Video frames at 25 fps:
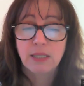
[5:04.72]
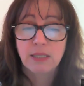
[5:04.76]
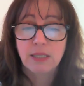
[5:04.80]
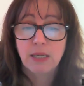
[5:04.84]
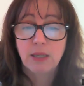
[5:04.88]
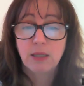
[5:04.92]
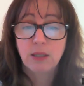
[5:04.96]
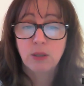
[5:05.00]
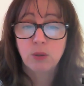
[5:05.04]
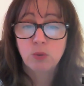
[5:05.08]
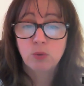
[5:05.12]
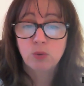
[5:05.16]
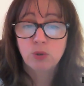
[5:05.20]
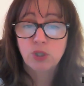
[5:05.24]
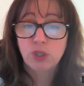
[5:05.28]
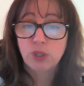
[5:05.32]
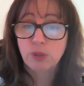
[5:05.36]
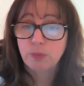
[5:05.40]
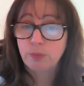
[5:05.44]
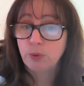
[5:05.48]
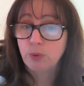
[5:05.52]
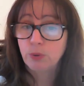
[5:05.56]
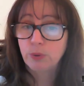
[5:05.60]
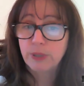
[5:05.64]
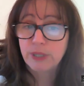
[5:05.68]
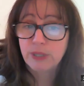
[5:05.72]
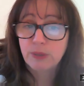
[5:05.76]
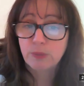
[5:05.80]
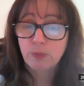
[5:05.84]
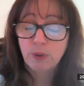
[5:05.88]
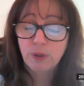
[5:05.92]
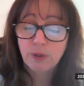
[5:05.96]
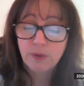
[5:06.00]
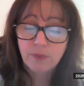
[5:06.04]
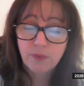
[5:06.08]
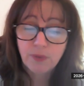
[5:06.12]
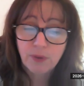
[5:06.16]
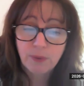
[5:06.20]
As launch support is
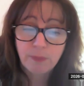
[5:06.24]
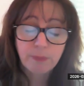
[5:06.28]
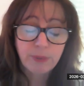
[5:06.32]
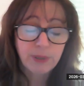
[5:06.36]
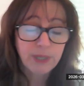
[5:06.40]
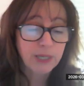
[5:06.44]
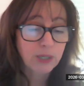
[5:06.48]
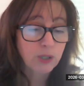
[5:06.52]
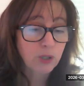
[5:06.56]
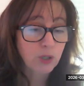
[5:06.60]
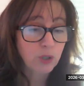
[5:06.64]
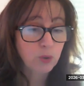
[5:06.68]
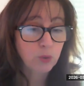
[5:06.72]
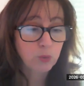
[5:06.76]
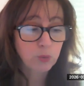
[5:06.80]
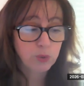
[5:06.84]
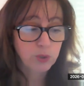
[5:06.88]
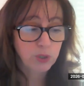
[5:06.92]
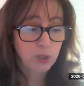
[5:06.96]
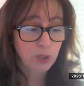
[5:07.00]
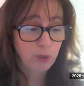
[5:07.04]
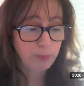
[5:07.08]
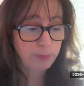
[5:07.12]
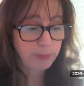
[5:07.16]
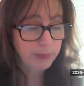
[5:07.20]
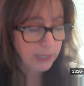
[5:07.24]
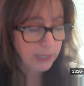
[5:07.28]
one of them, but it could also